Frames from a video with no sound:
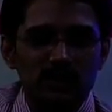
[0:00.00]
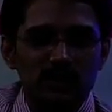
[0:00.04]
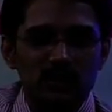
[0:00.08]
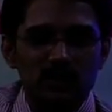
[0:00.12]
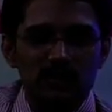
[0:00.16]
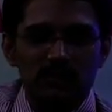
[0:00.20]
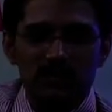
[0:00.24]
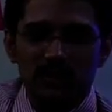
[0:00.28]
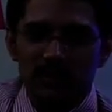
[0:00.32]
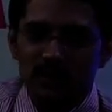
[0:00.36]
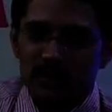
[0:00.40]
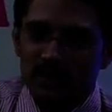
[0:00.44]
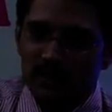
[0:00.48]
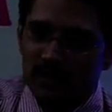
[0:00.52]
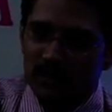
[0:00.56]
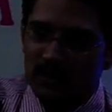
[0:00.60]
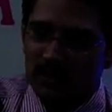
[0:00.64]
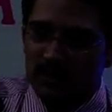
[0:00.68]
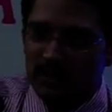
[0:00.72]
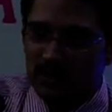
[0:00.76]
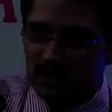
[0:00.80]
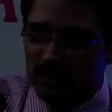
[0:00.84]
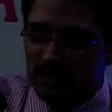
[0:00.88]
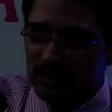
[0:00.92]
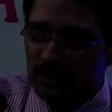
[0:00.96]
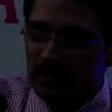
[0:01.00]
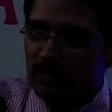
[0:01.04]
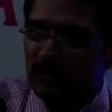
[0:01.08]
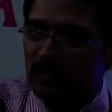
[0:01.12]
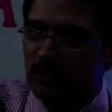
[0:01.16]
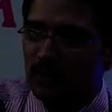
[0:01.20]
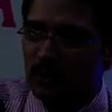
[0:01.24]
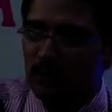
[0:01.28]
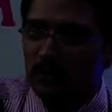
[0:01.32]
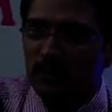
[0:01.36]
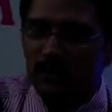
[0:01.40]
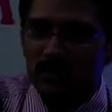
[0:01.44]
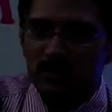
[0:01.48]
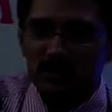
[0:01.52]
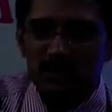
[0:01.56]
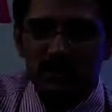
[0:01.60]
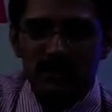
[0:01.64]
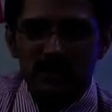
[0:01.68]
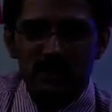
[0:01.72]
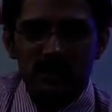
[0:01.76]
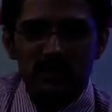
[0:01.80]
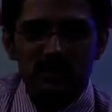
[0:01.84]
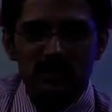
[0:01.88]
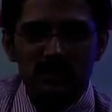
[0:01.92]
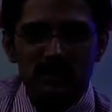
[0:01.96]
Everything is. Do you mean to say
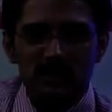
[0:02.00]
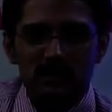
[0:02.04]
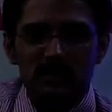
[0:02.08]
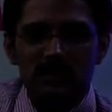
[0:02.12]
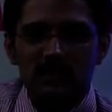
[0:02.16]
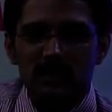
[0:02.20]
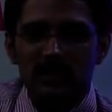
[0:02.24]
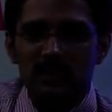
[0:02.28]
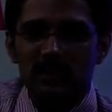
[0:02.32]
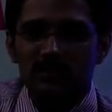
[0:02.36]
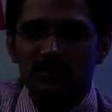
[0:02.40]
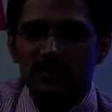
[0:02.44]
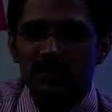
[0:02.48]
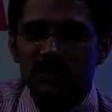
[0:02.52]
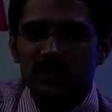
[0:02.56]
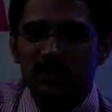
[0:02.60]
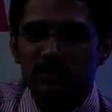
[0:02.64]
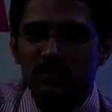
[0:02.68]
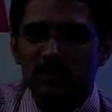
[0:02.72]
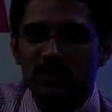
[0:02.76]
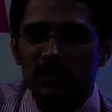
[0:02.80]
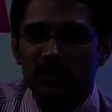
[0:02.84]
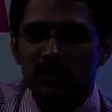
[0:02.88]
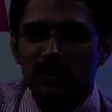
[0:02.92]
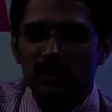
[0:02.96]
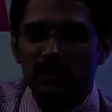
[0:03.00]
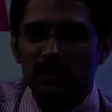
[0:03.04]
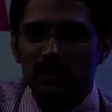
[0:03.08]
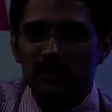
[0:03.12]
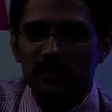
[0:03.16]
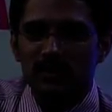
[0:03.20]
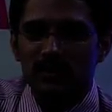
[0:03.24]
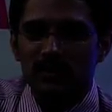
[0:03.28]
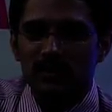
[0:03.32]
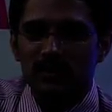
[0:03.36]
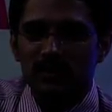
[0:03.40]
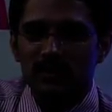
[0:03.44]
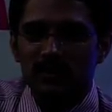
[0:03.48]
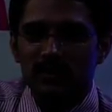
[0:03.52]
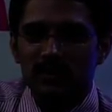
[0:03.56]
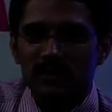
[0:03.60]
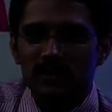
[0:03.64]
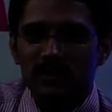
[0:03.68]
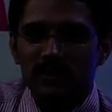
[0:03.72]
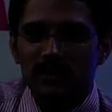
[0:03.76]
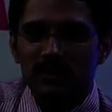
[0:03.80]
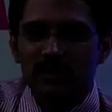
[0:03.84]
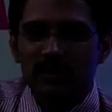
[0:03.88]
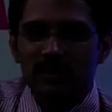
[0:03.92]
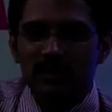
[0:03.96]
it is geographically protected?
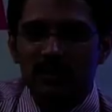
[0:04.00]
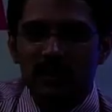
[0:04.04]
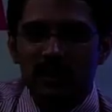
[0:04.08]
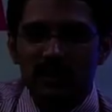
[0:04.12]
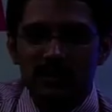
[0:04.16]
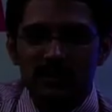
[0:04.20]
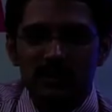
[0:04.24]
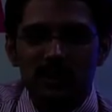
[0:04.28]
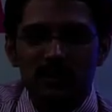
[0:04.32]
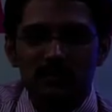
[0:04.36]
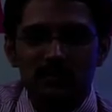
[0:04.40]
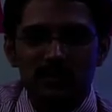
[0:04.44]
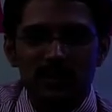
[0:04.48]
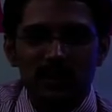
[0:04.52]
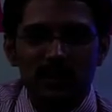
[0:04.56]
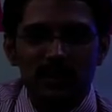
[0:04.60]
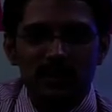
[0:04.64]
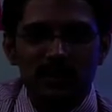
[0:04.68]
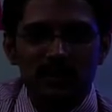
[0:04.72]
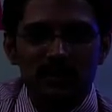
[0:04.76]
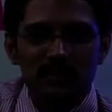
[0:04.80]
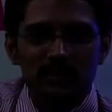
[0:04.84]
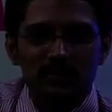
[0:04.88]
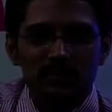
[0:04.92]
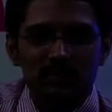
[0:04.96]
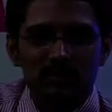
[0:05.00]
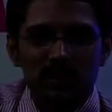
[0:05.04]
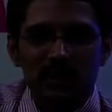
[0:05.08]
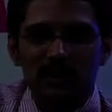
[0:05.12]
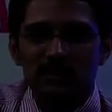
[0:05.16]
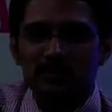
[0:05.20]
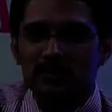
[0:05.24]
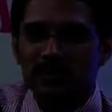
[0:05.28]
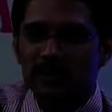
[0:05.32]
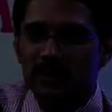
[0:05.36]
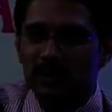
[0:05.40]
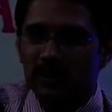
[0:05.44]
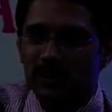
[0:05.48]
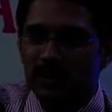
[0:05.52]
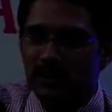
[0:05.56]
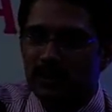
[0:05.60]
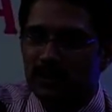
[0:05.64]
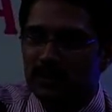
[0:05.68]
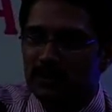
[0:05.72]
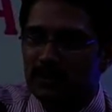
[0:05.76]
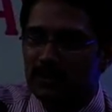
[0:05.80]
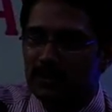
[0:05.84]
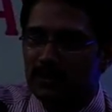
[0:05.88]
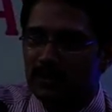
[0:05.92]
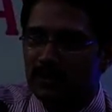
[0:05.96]
Assam tea, basmati
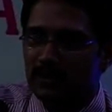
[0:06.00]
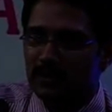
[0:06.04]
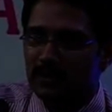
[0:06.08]
rice.